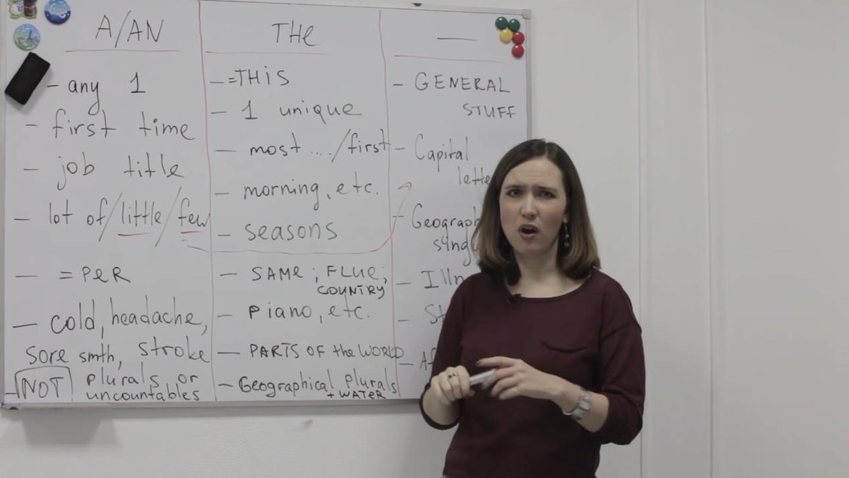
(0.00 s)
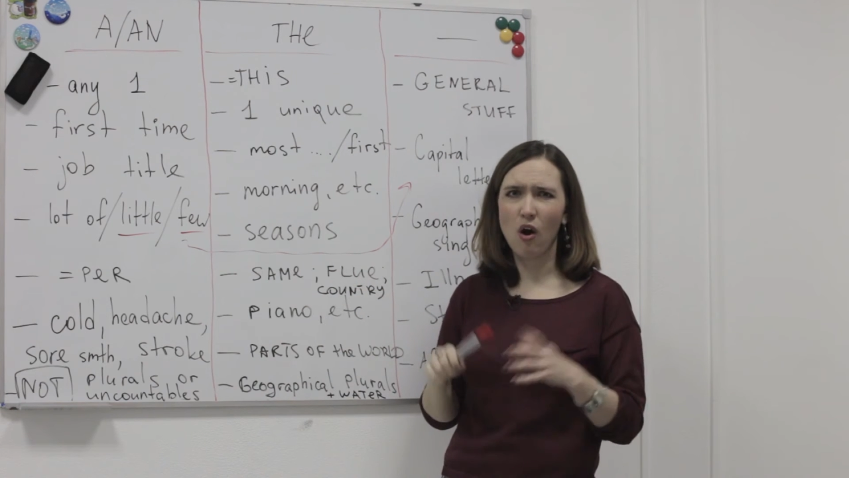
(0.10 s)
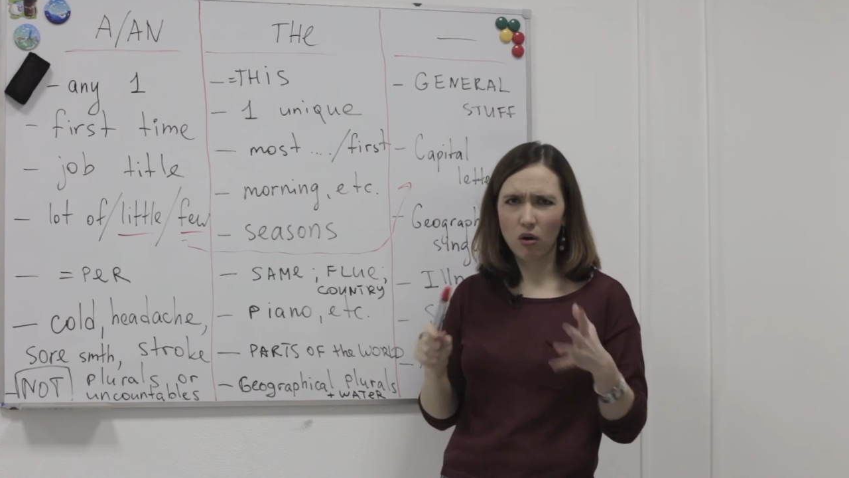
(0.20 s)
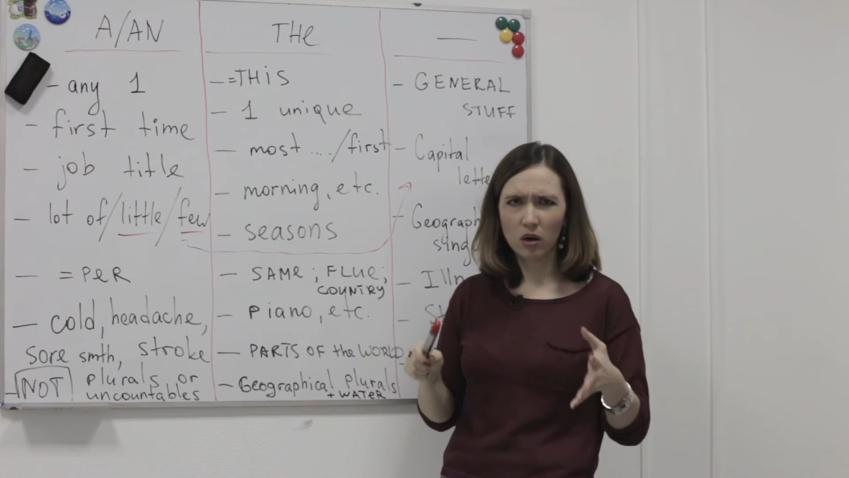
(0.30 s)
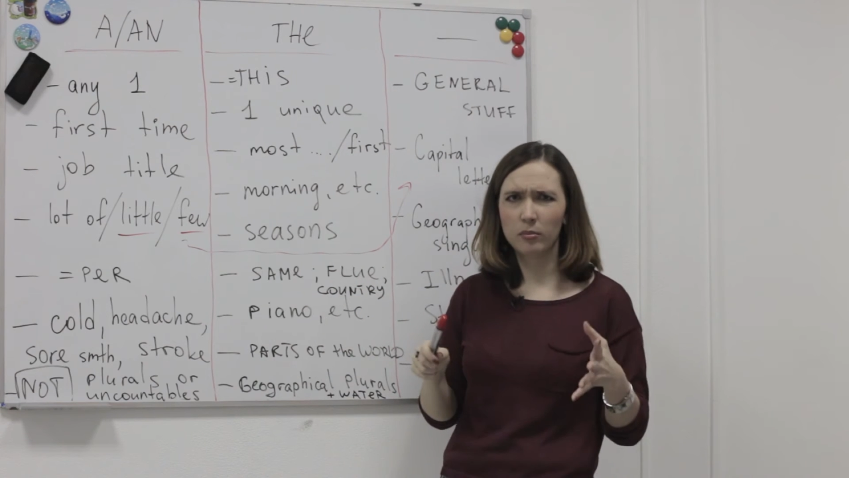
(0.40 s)
the
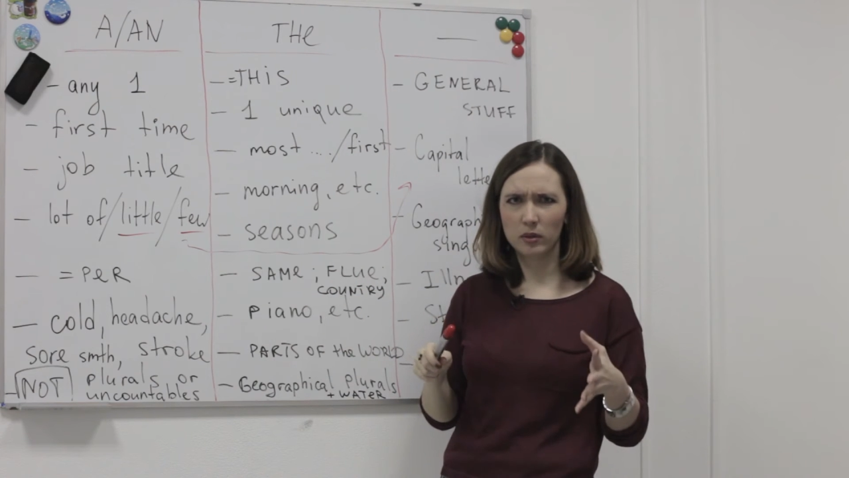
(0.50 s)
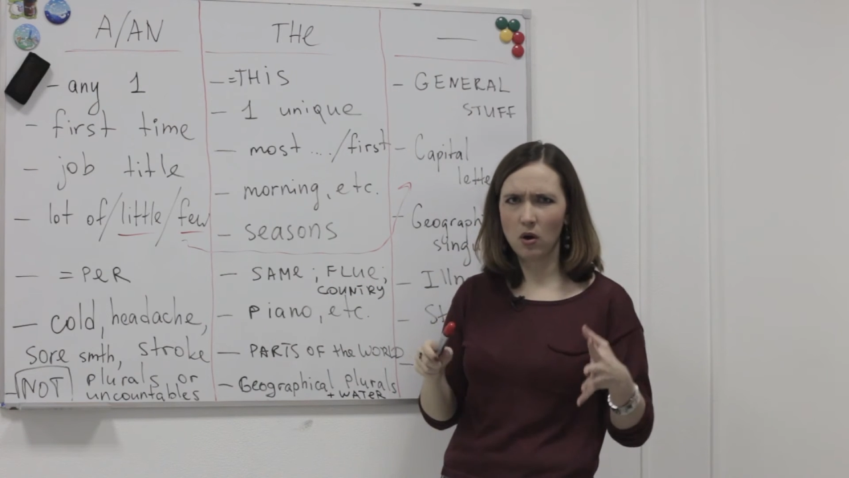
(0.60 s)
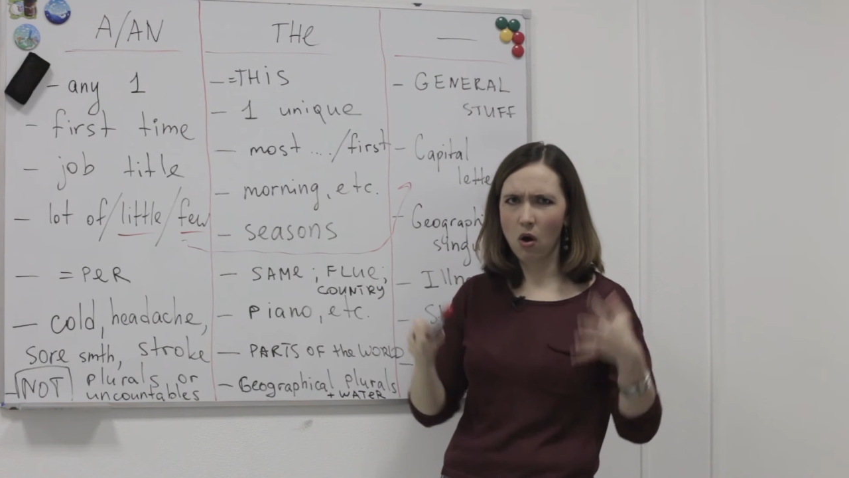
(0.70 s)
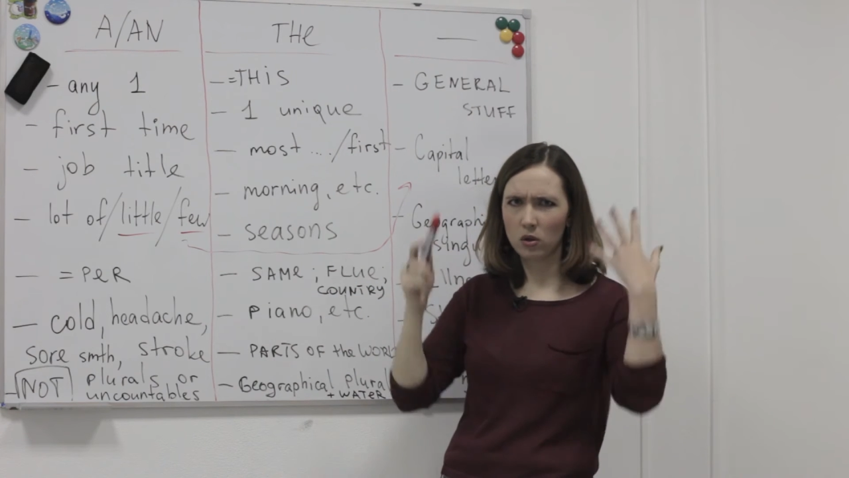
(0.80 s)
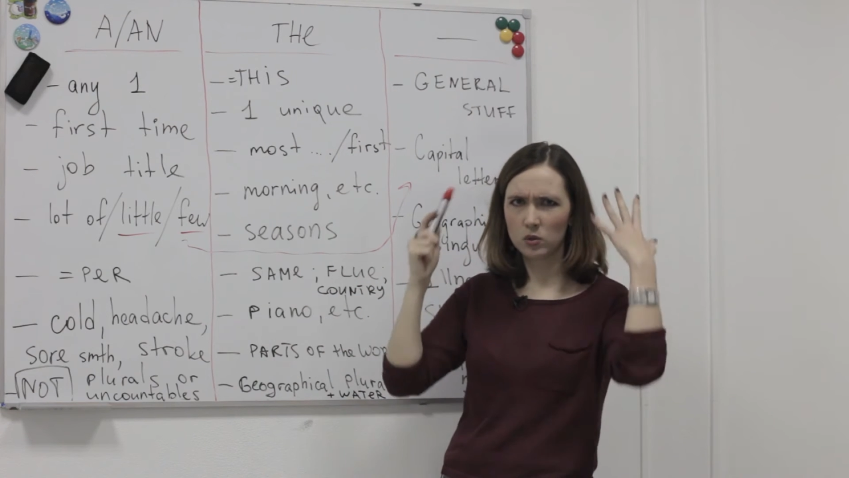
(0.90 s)
horrible
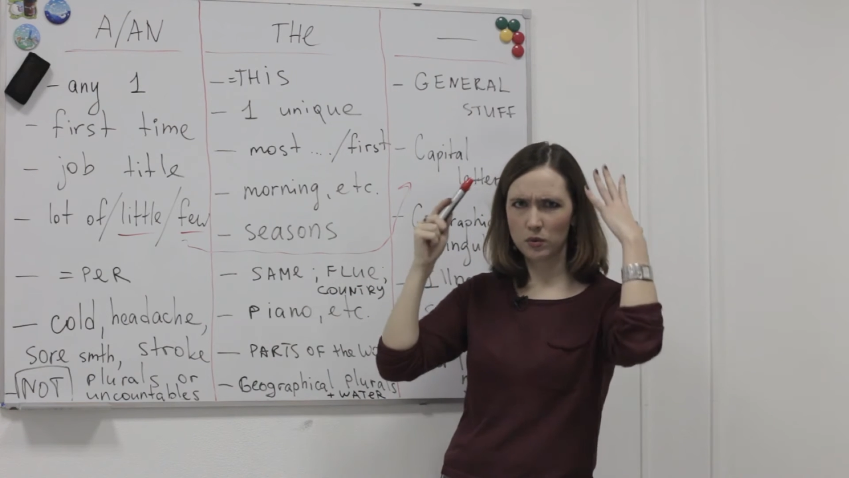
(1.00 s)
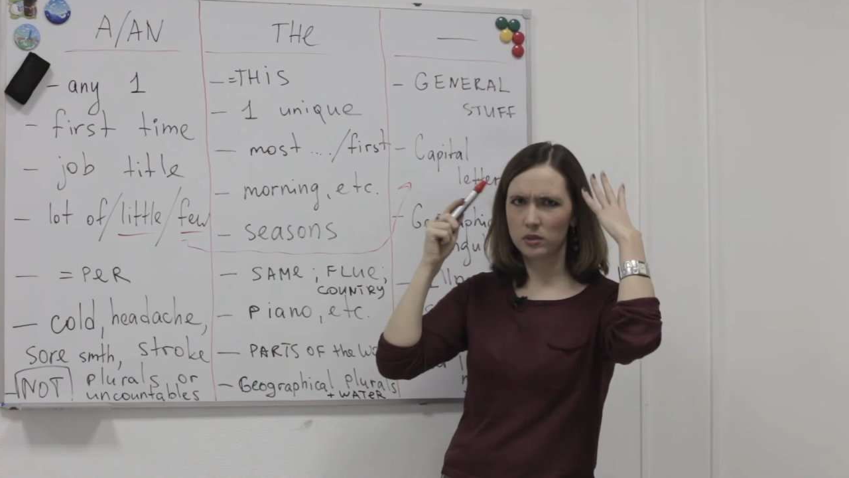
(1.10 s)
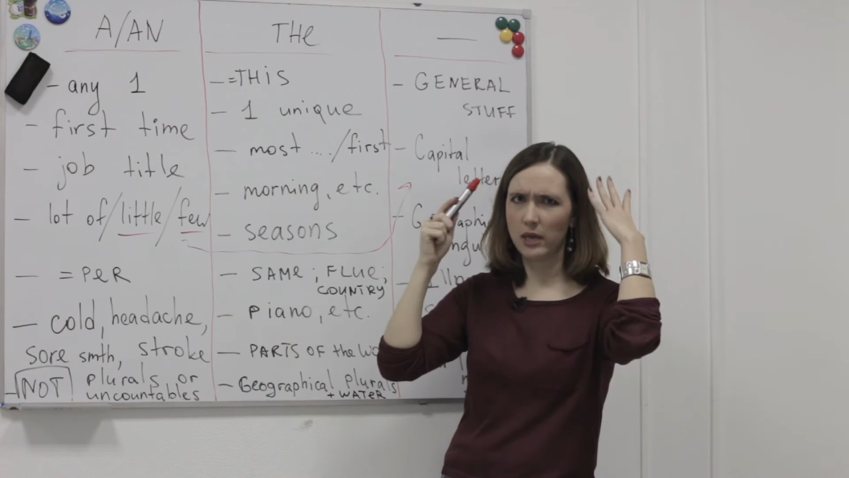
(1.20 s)
cold with